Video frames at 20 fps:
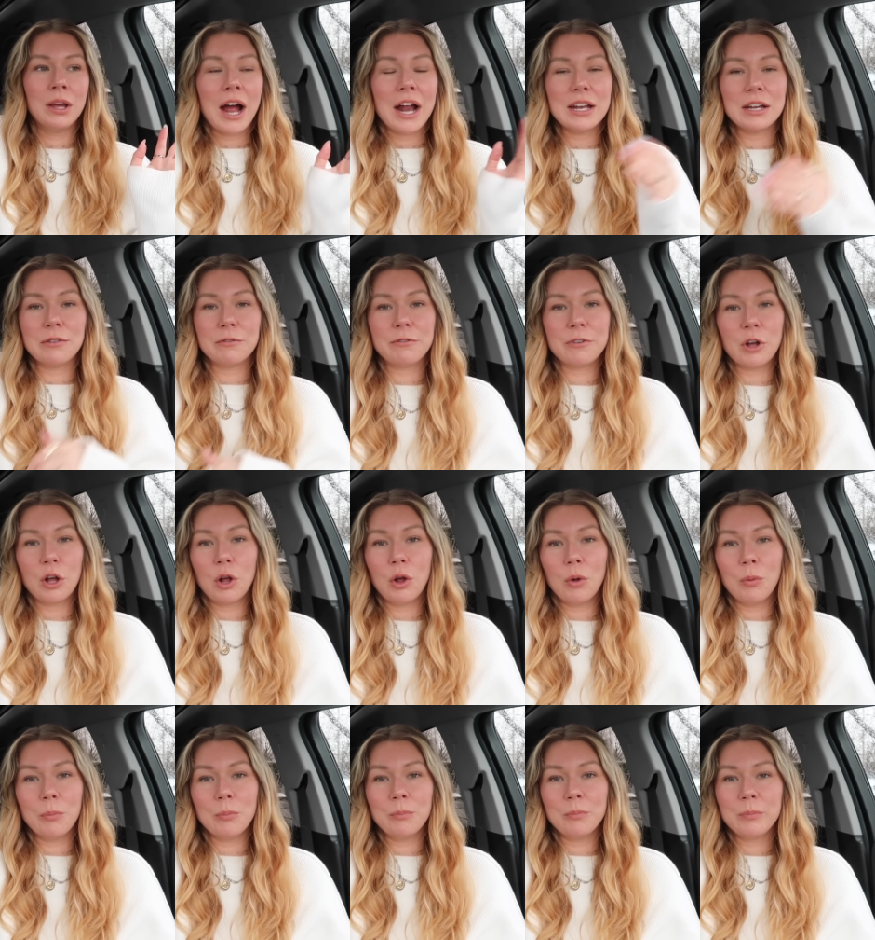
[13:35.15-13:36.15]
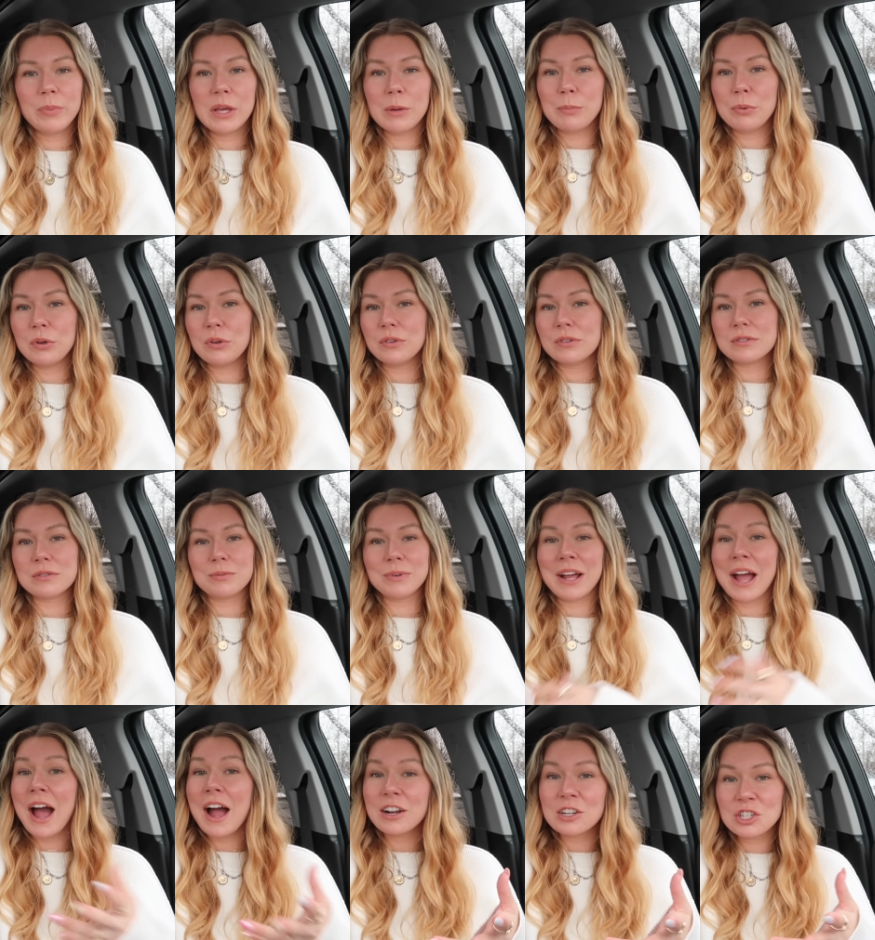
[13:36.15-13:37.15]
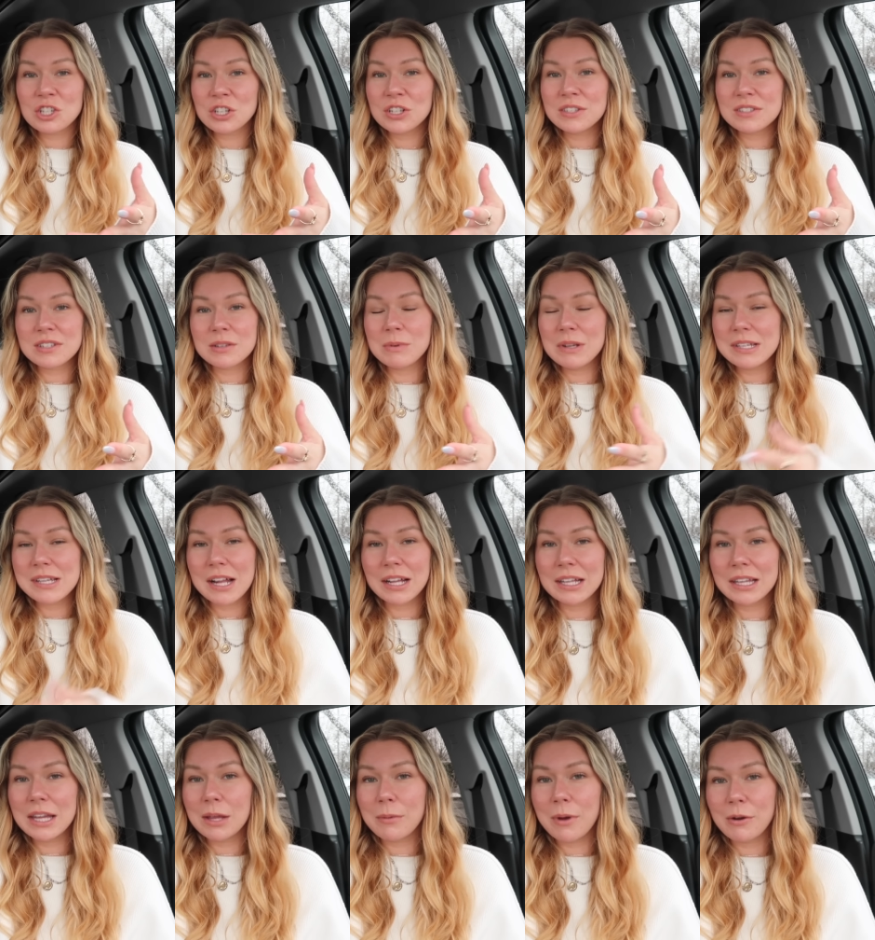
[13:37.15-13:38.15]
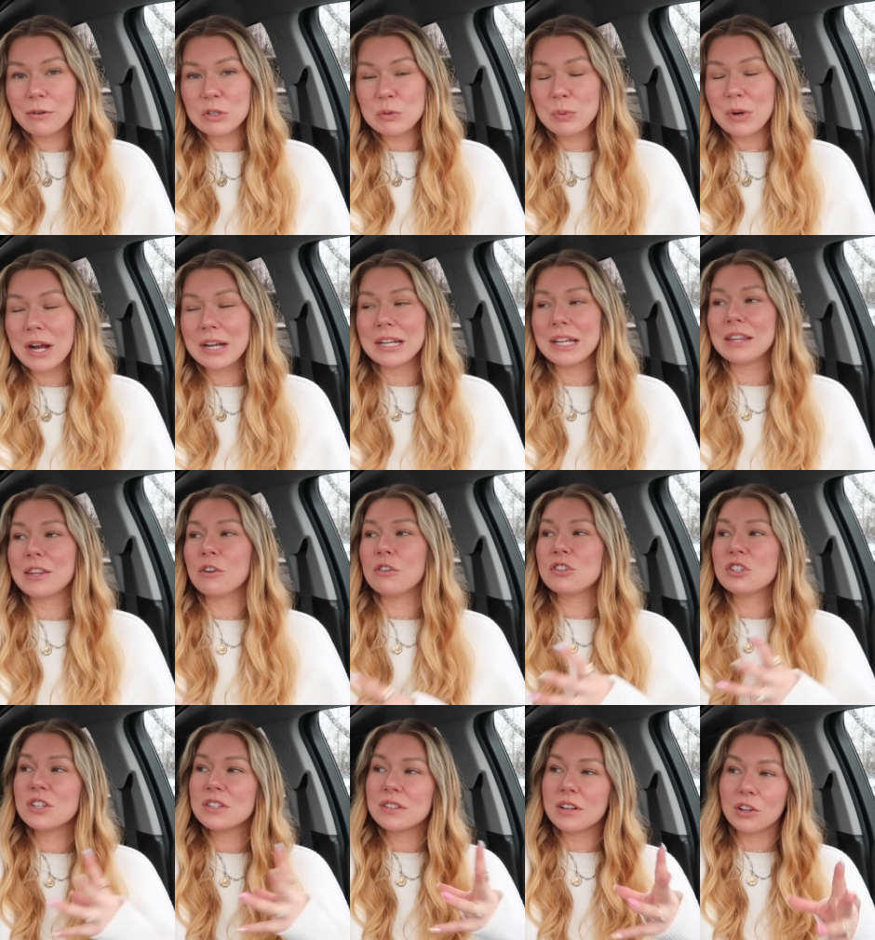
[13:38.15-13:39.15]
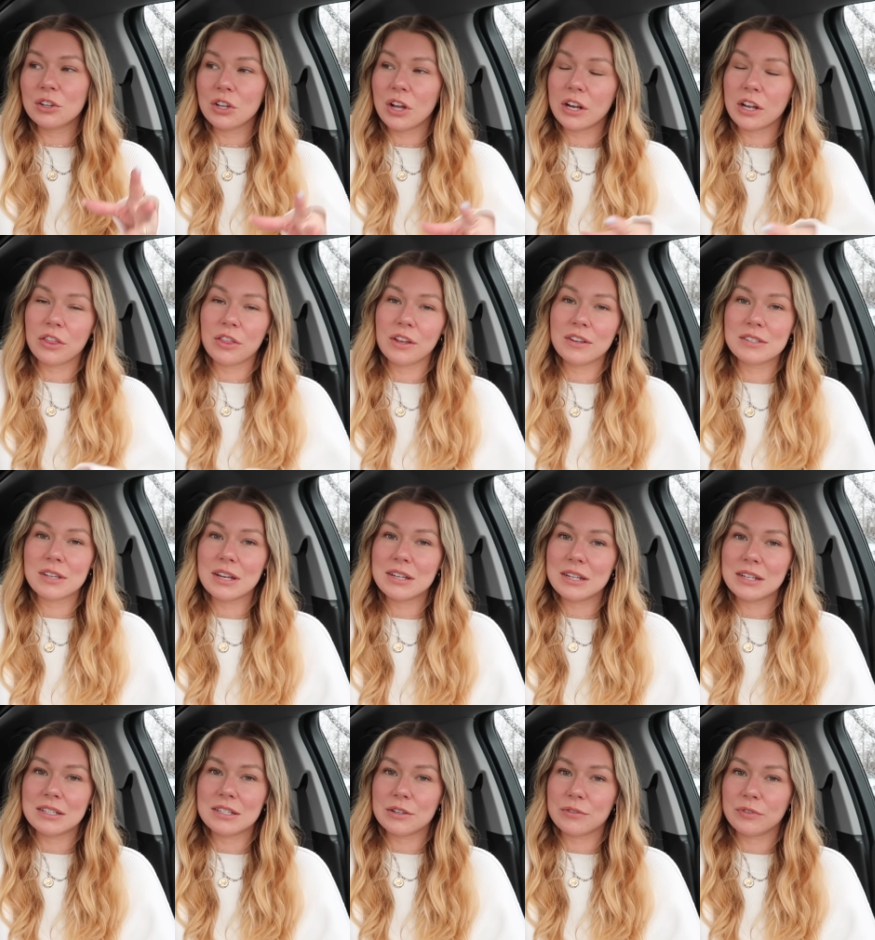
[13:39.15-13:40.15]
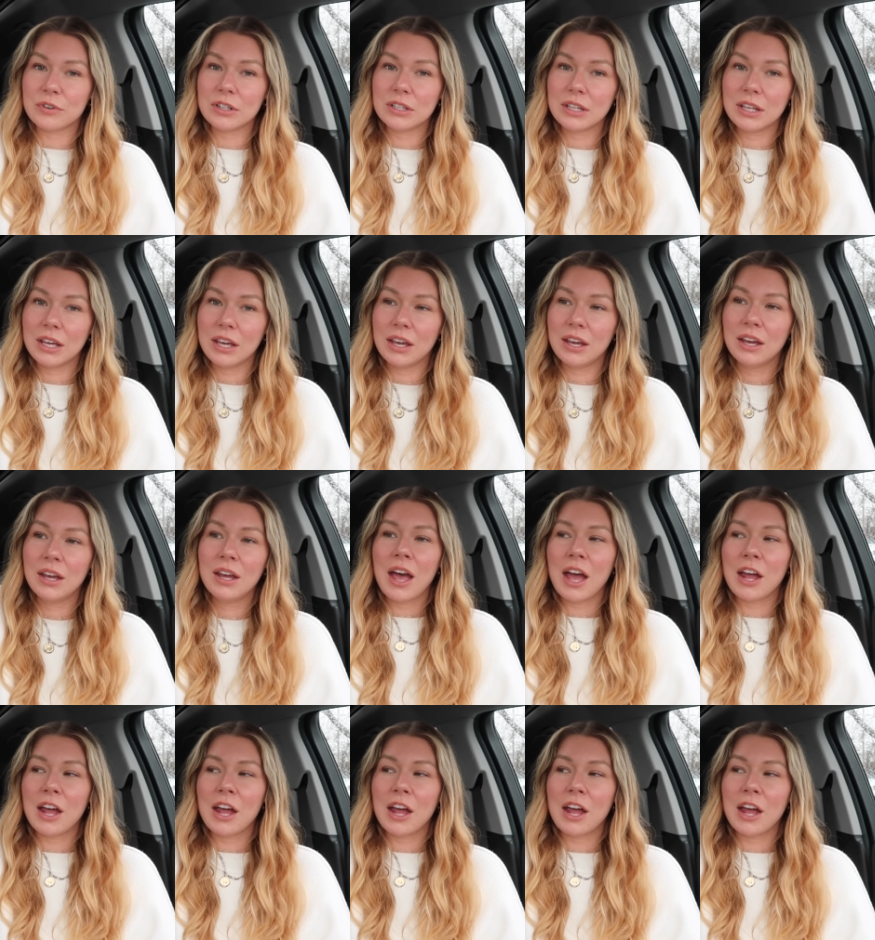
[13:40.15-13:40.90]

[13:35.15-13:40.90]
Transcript: I didn't film people's reactions to me telling them I was pregnant. There's just a lot of things I did differently.